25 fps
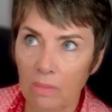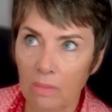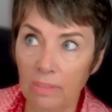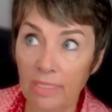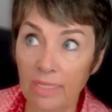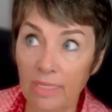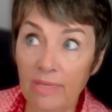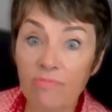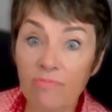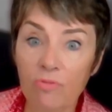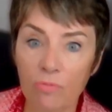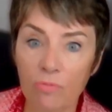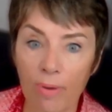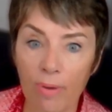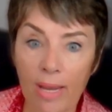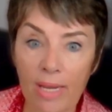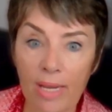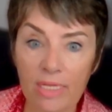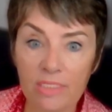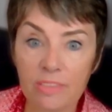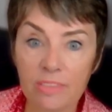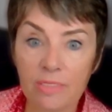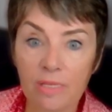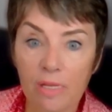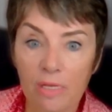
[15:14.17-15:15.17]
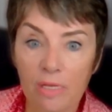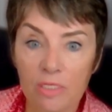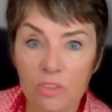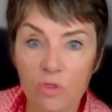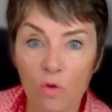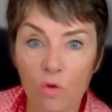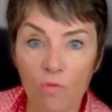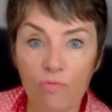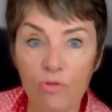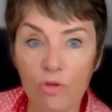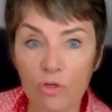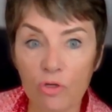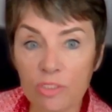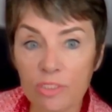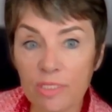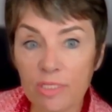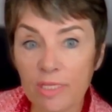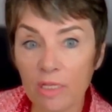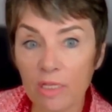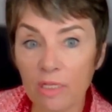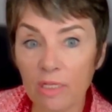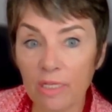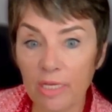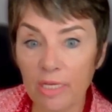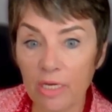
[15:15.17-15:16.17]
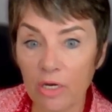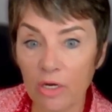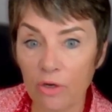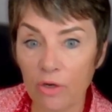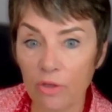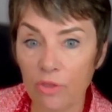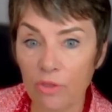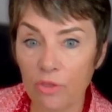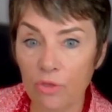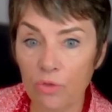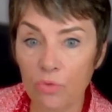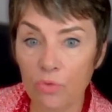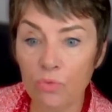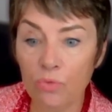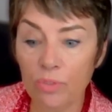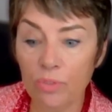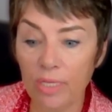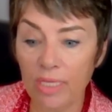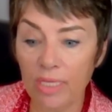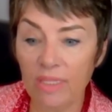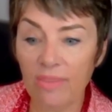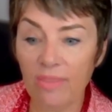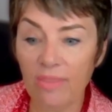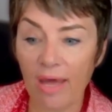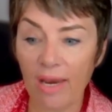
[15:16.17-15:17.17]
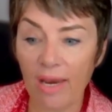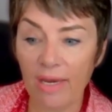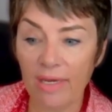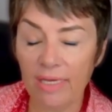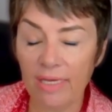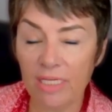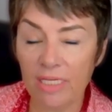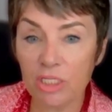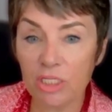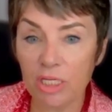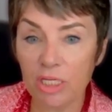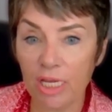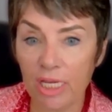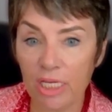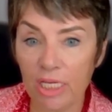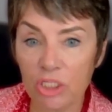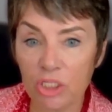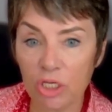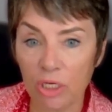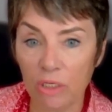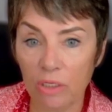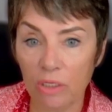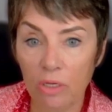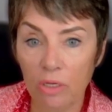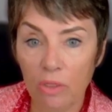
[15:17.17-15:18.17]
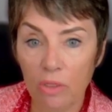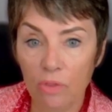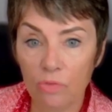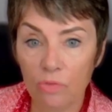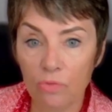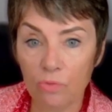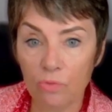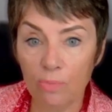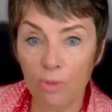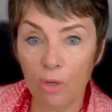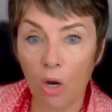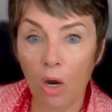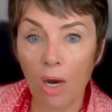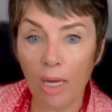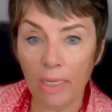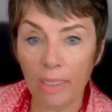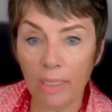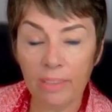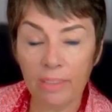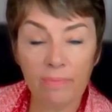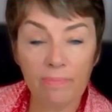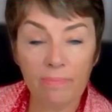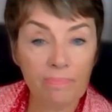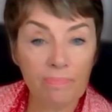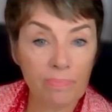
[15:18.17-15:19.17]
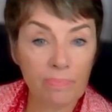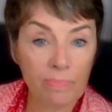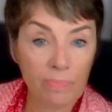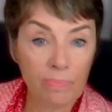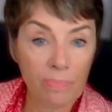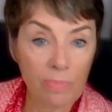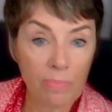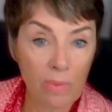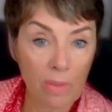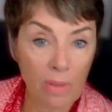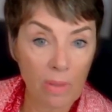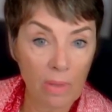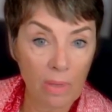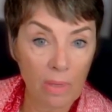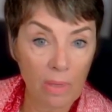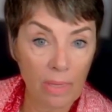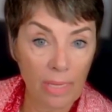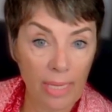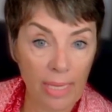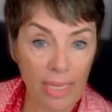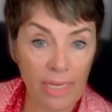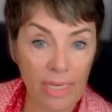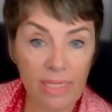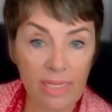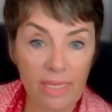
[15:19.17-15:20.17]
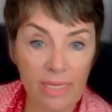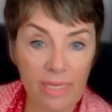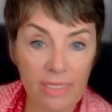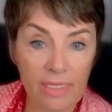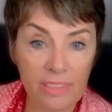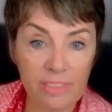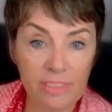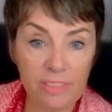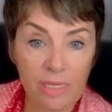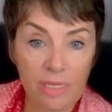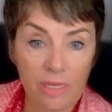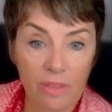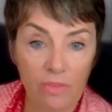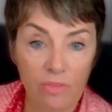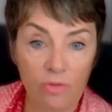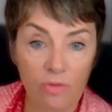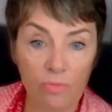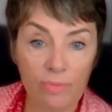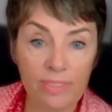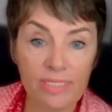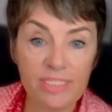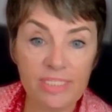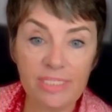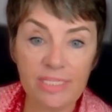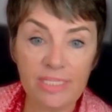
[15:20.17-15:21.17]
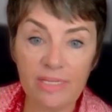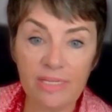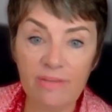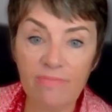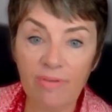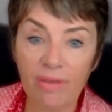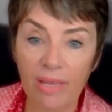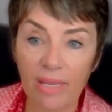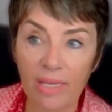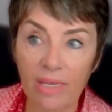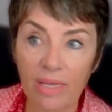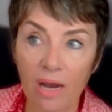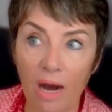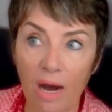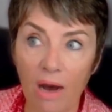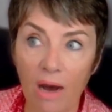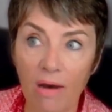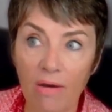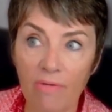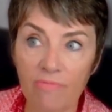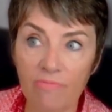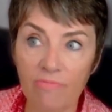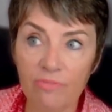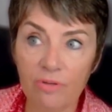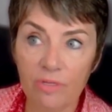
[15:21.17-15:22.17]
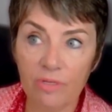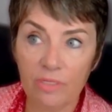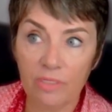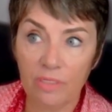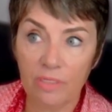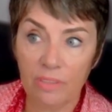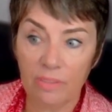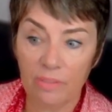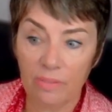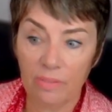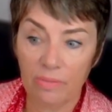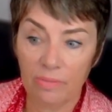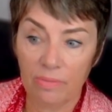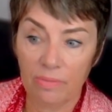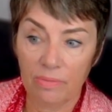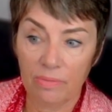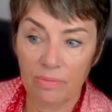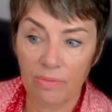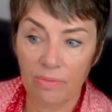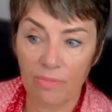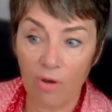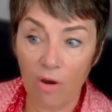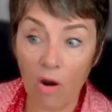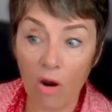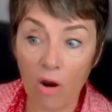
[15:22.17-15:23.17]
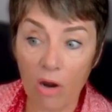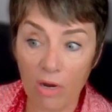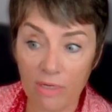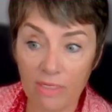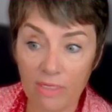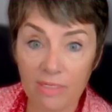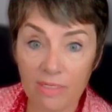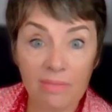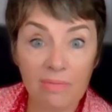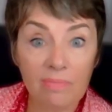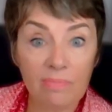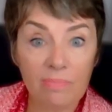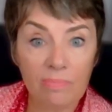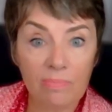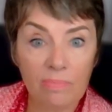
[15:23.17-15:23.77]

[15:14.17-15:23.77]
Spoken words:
leave the rest. So if you're still here, you need that initiation through Mott. It is the receiving of the heart